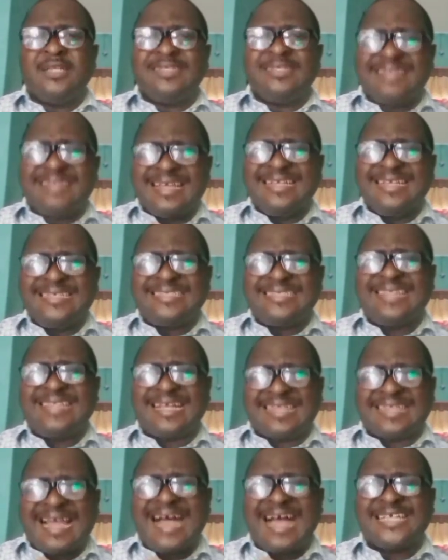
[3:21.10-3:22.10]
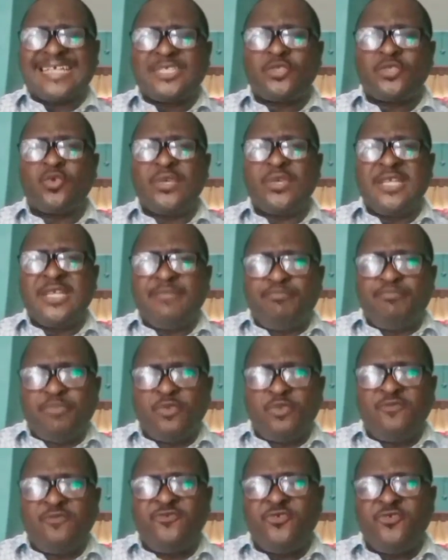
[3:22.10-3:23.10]
things that has to
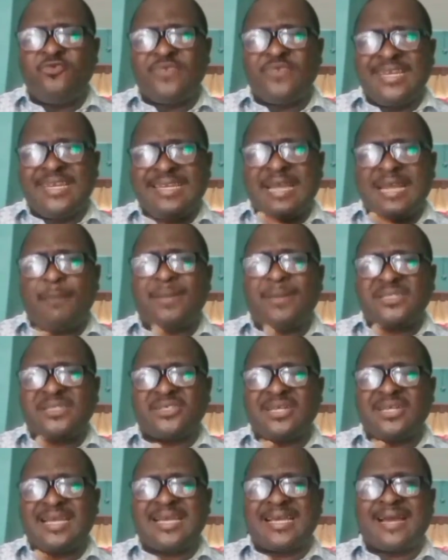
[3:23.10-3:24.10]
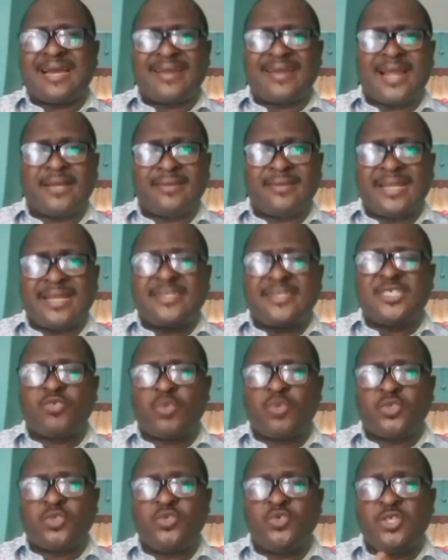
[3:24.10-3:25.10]
improve you in that particular career. That
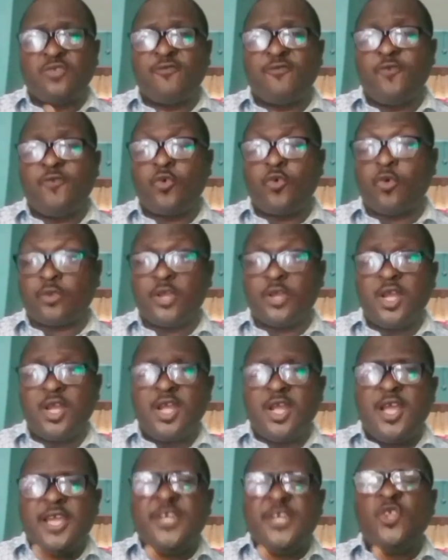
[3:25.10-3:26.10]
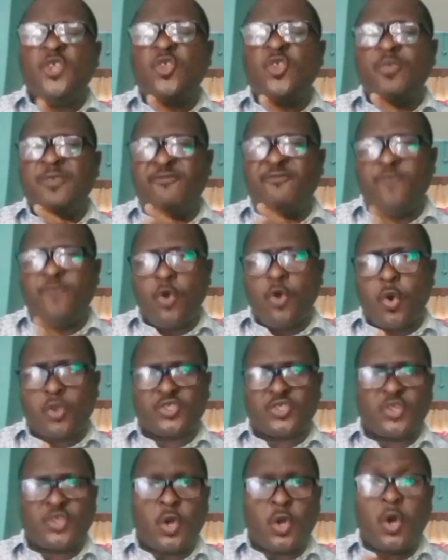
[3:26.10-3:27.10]
is what you need to focus. You need to be
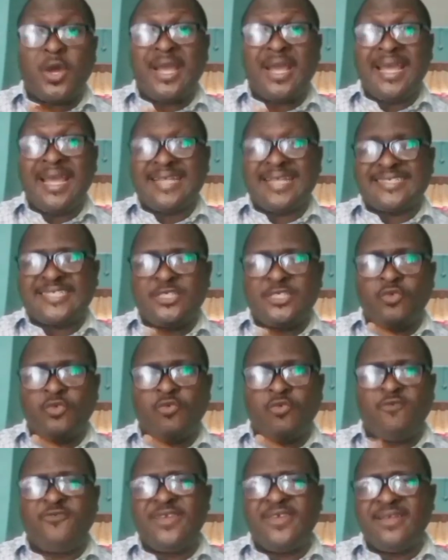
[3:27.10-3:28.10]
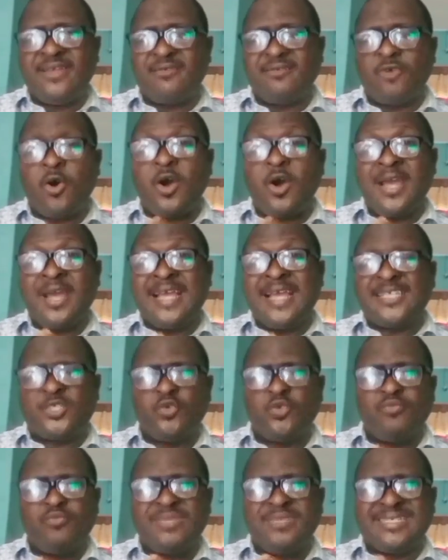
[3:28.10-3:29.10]
focused, or else you will fail, or
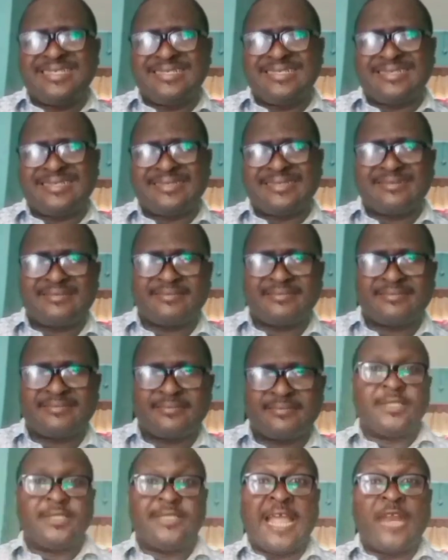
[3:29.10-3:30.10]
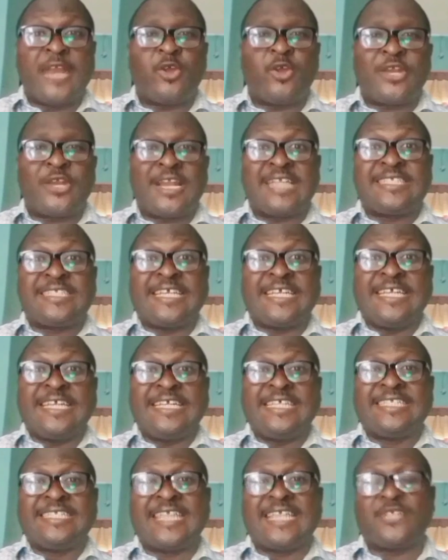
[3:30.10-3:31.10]
else you miss it. Then another
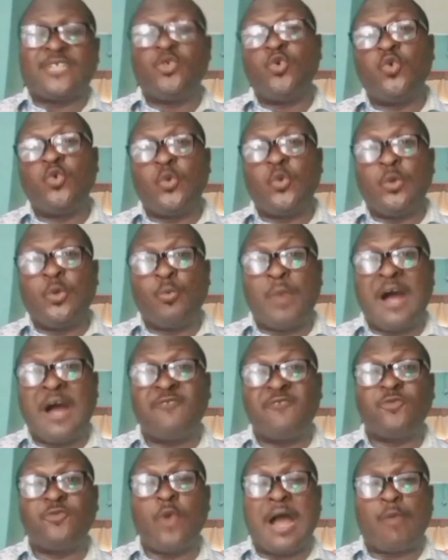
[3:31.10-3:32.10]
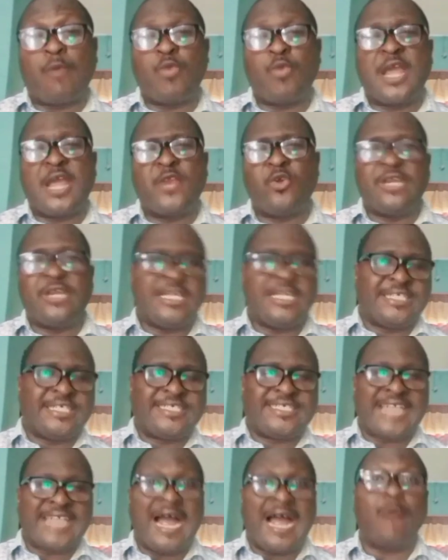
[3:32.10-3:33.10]
thing is that you have to acquire
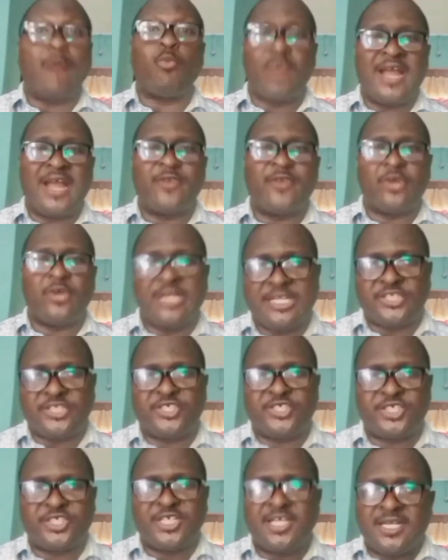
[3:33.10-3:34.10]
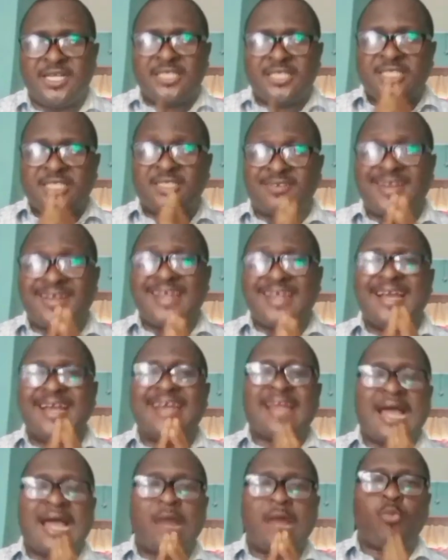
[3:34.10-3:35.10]
knowledge. Acquire knowledge. Try
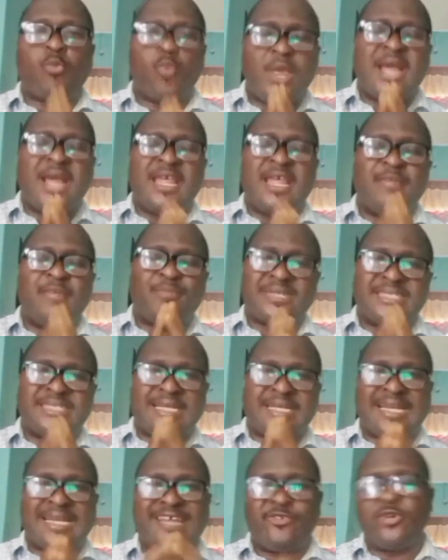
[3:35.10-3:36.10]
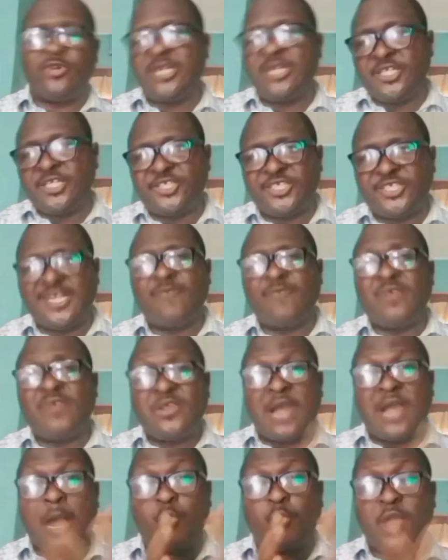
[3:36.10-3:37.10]
and acquire a particular knowledge. Then
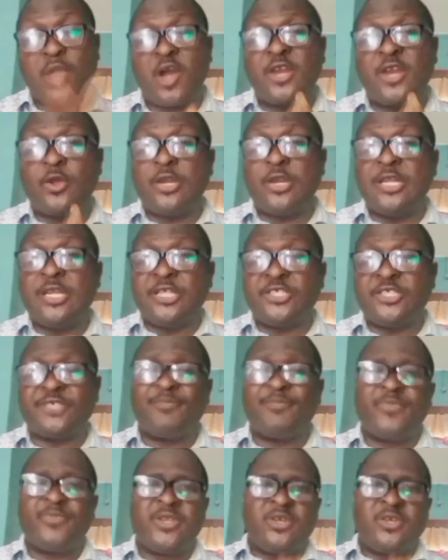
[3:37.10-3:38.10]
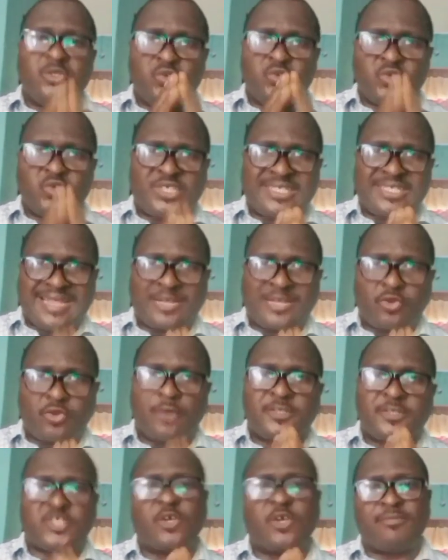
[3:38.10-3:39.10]
when you acquire knowledge, you start
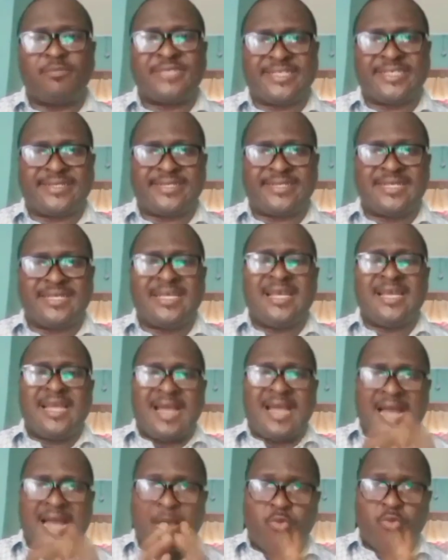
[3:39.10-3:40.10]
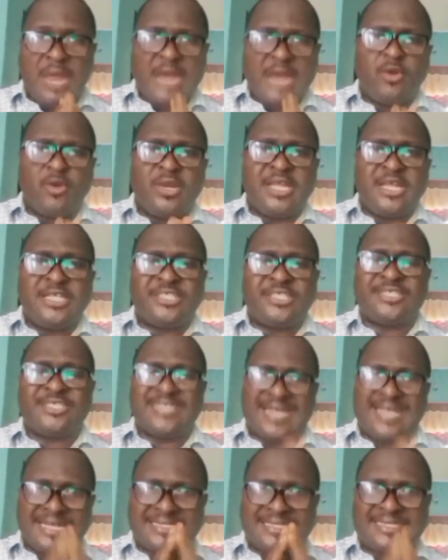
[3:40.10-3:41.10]
up something. Acquire
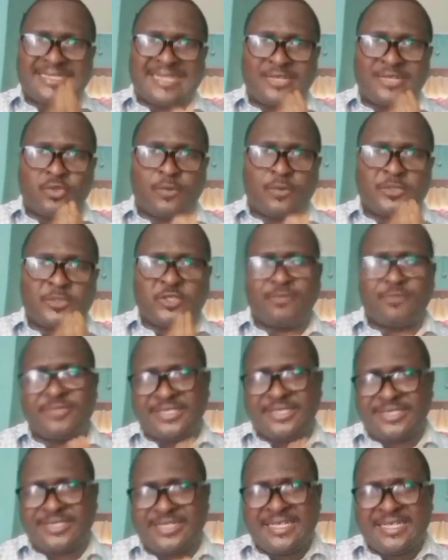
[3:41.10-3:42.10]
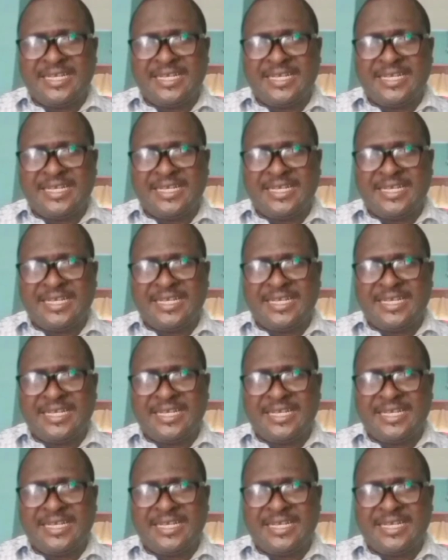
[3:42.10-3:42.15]
knowledge and start up something.